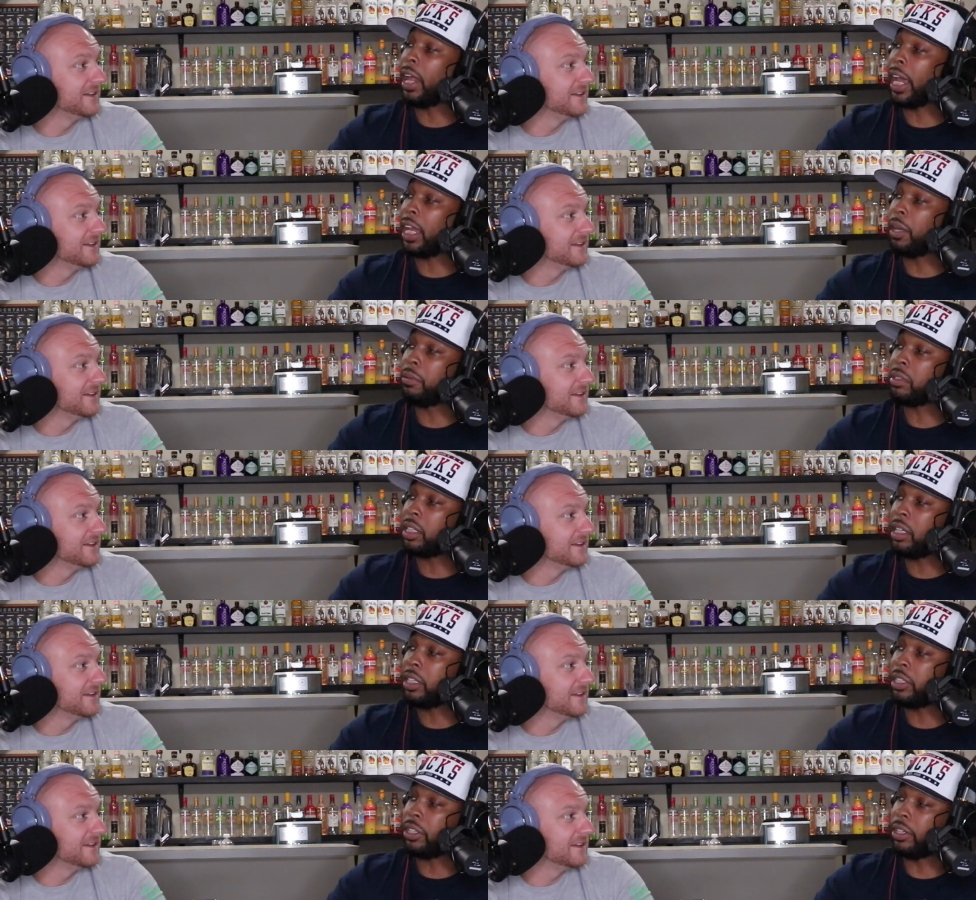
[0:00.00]
Speaker 1: like it was
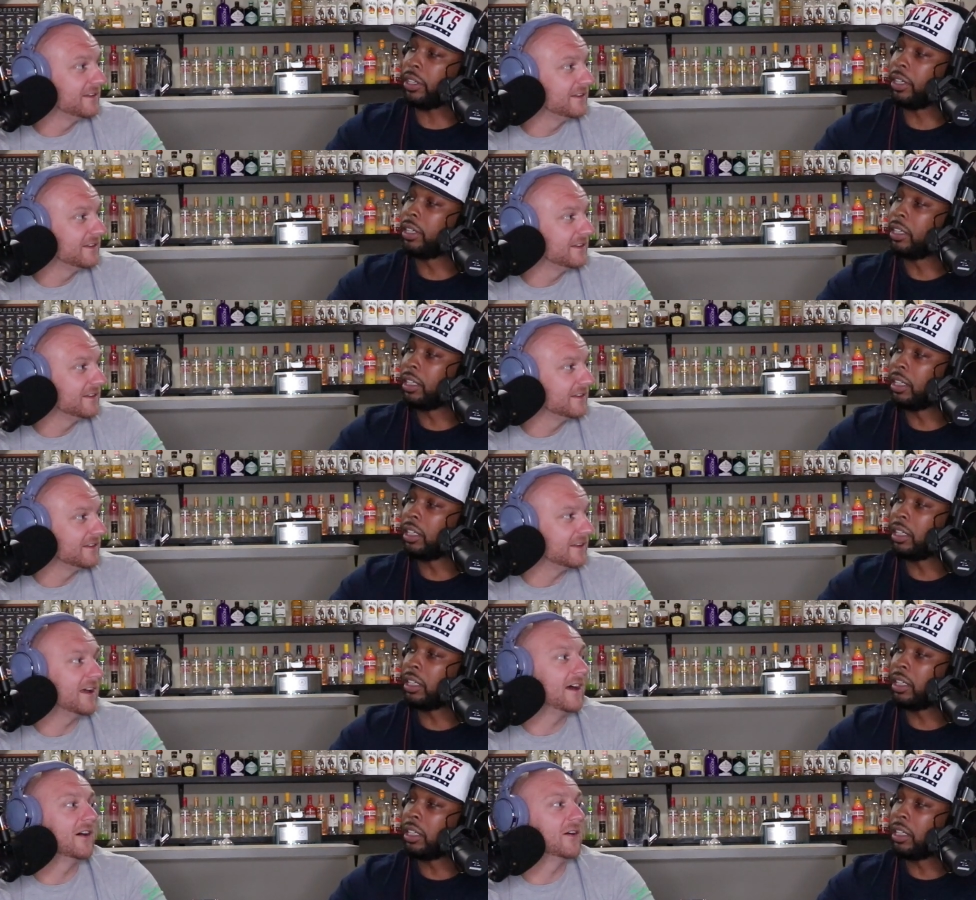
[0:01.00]
easier.
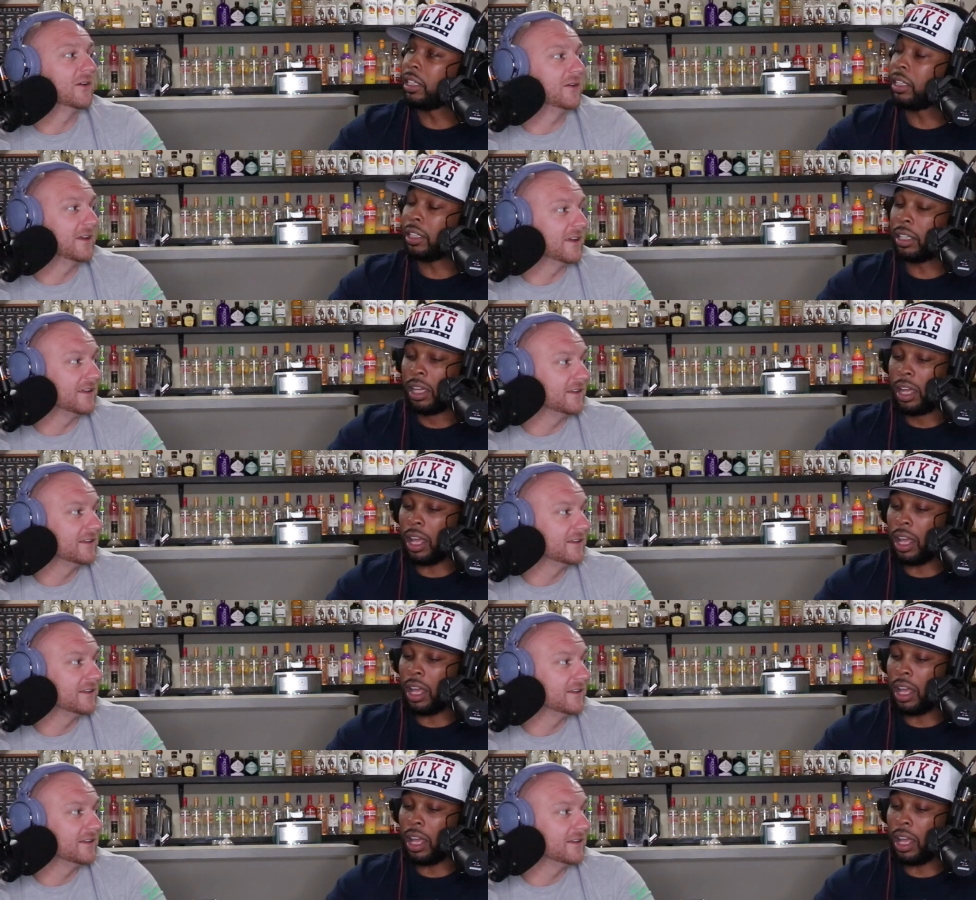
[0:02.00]
Oh, okay.